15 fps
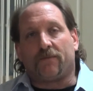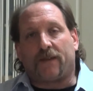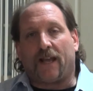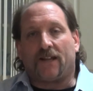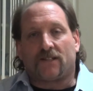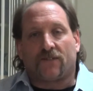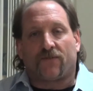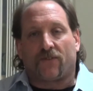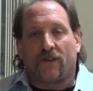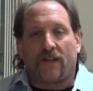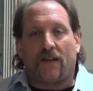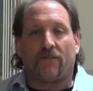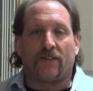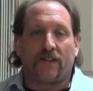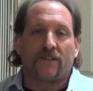I'm cancer
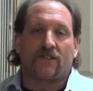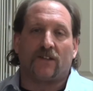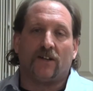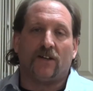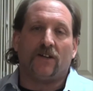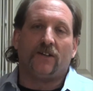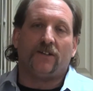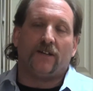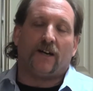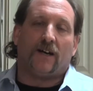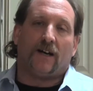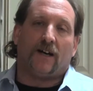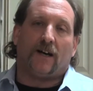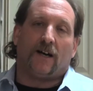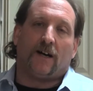free. Everything's good. Then
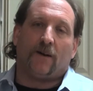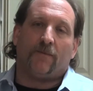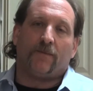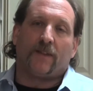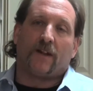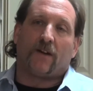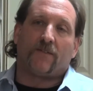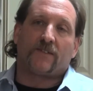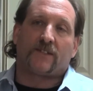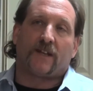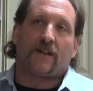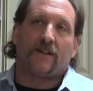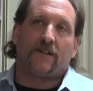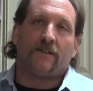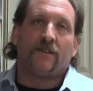all of a
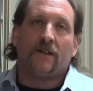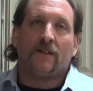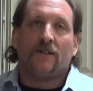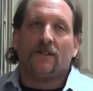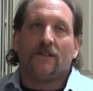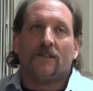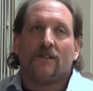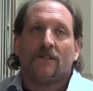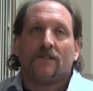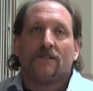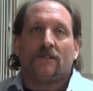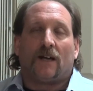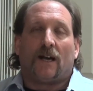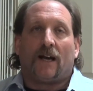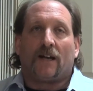sudden,
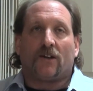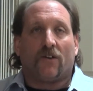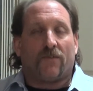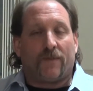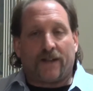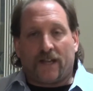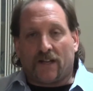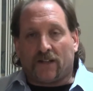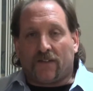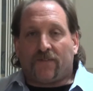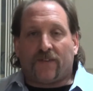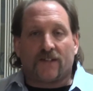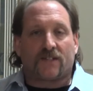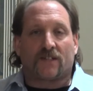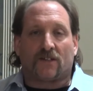I go for my yearly
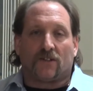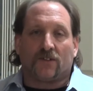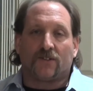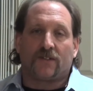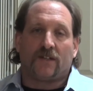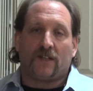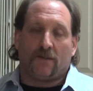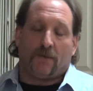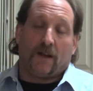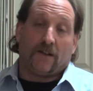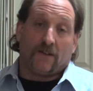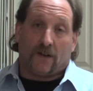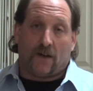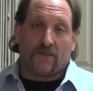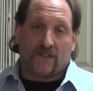physicals and
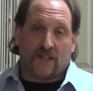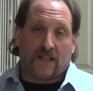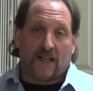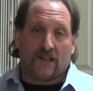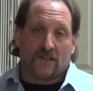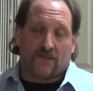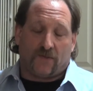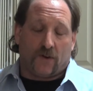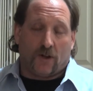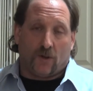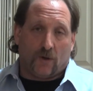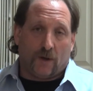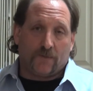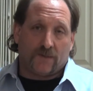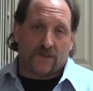my obviously cancer
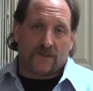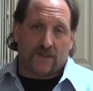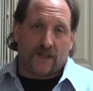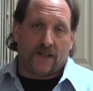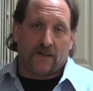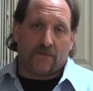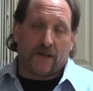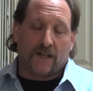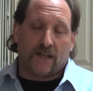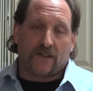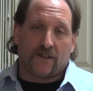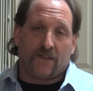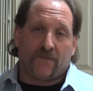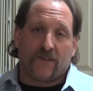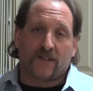follow-ups. And my
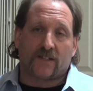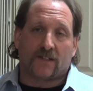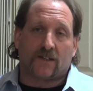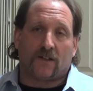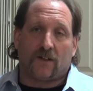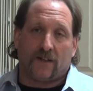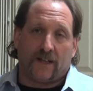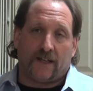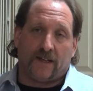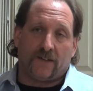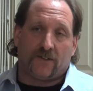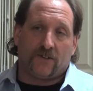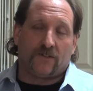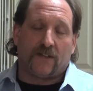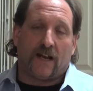yearly physical
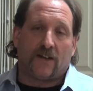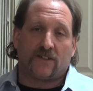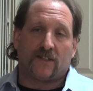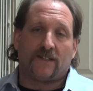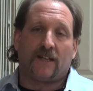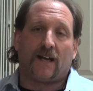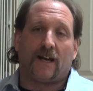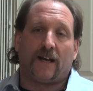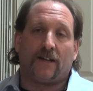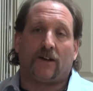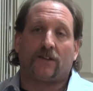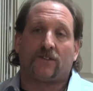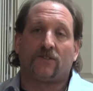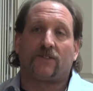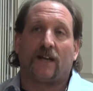in
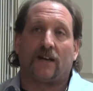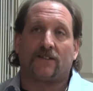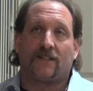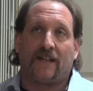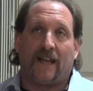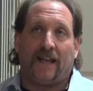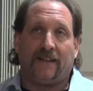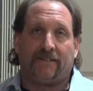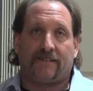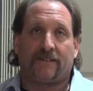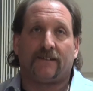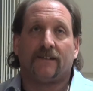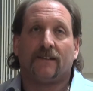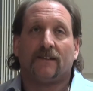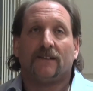2008,
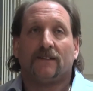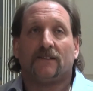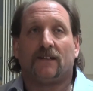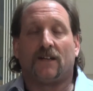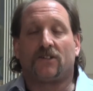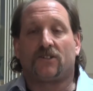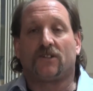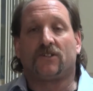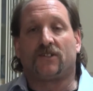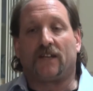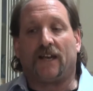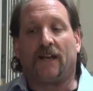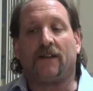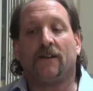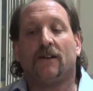I should
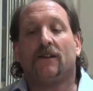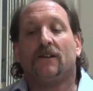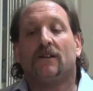say.